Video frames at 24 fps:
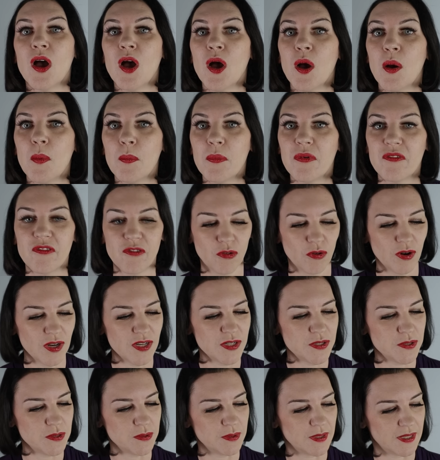Before I do
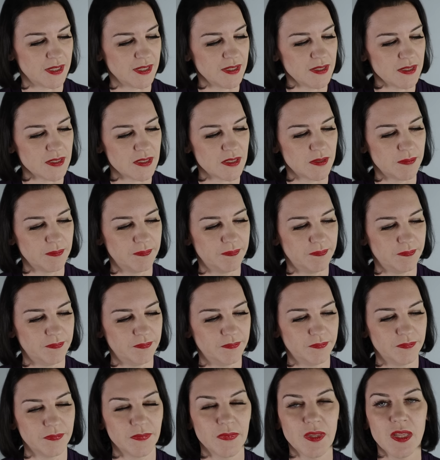that,
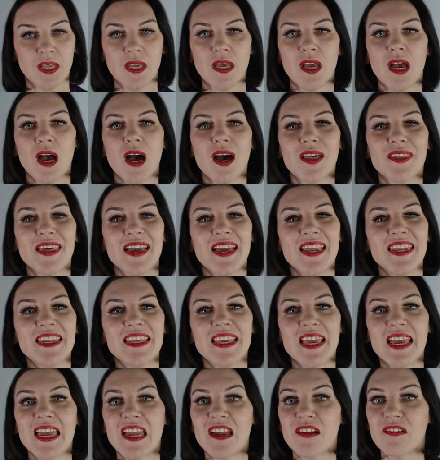are there any
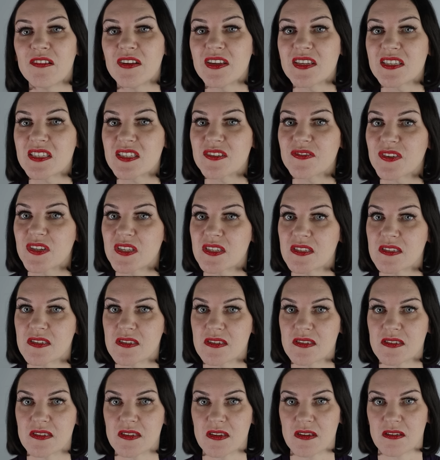areas of
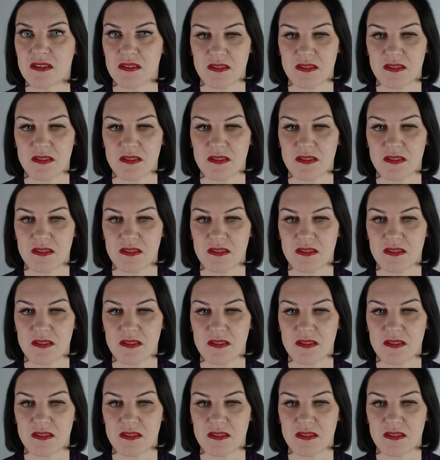concern?